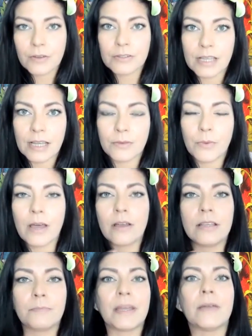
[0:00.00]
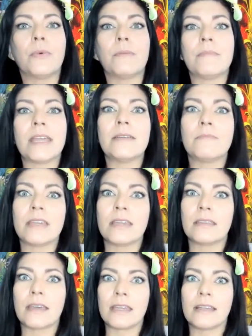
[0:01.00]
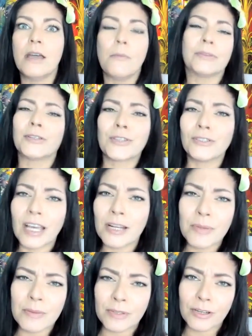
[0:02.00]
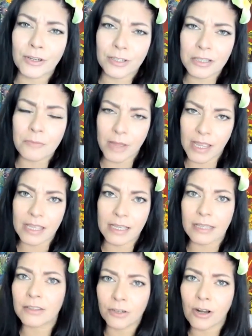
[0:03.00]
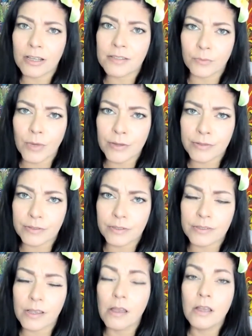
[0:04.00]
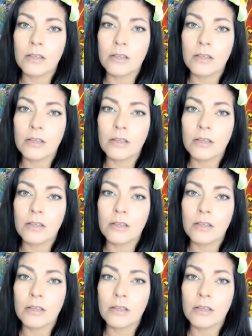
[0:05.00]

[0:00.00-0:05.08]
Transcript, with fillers: There's that. Well, but what made me like, but there's a lot of people that are good on the mic and that are awesome wrestlers.